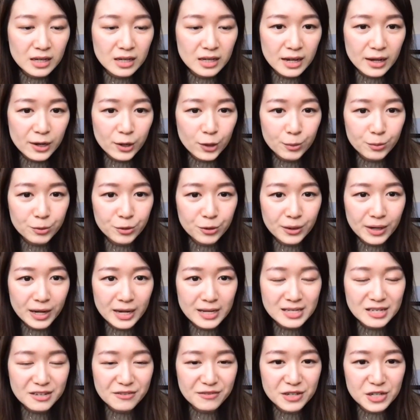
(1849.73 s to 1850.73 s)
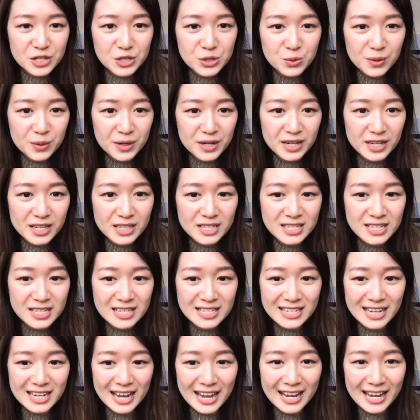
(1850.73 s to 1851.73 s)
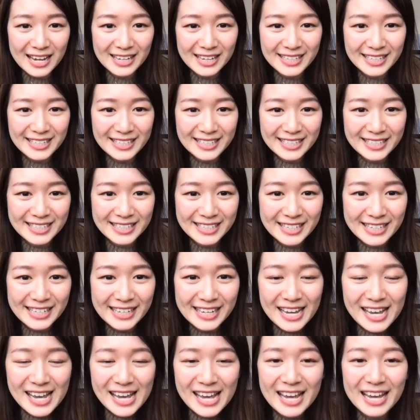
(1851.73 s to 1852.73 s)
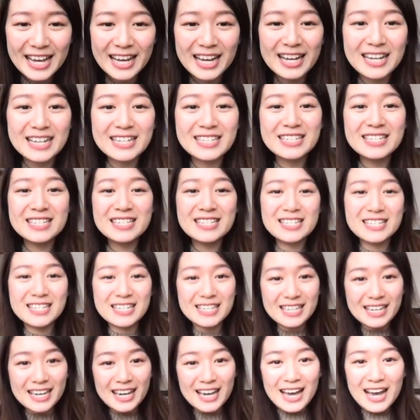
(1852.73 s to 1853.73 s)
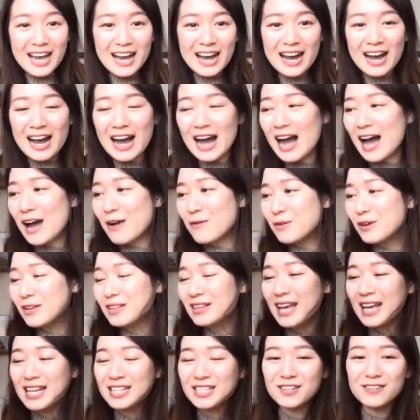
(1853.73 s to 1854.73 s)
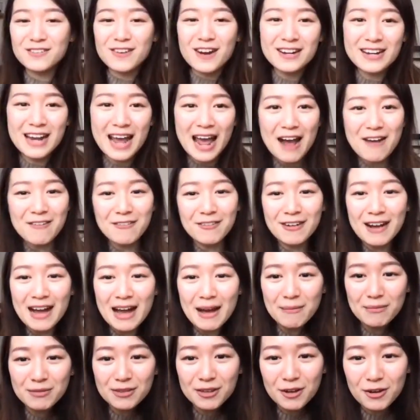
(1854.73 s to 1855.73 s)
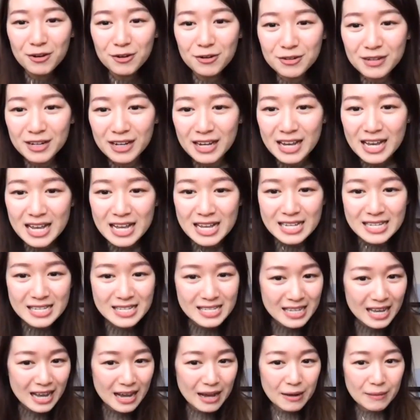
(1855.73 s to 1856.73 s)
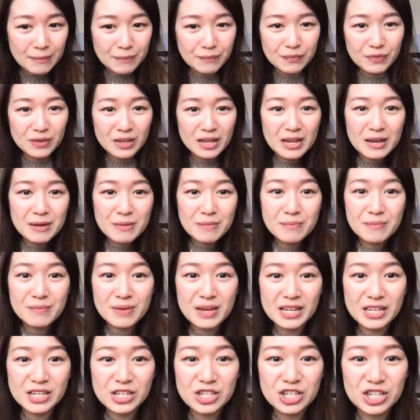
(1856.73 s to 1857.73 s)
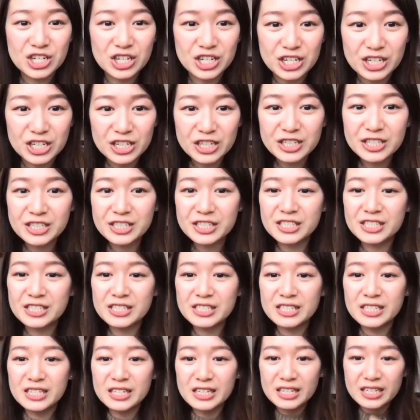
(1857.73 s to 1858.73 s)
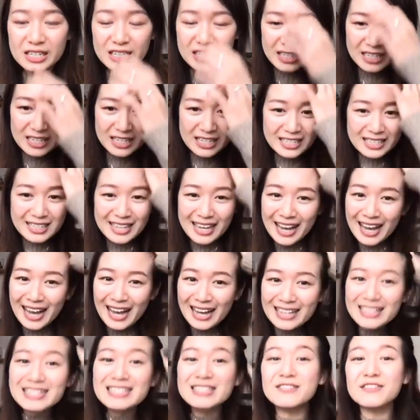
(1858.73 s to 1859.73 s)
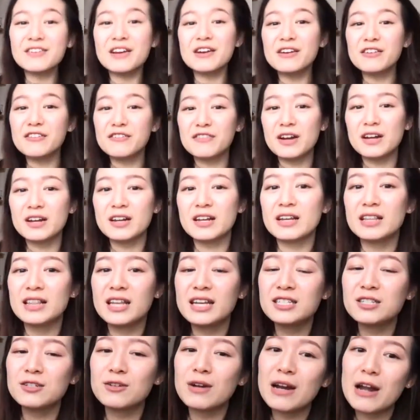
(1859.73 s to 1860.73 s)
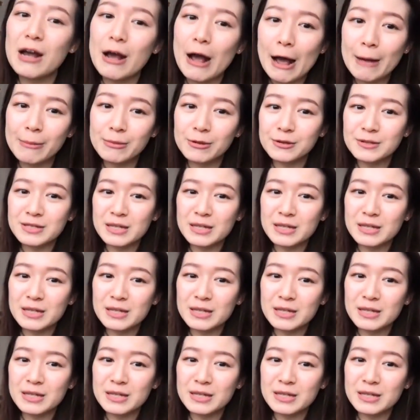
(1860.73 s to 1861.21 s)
I hope you guys have enjoyed it today. And yeah, I will later on, I will upload some pictures. Yeah, it's very funny. Later on, I'll upload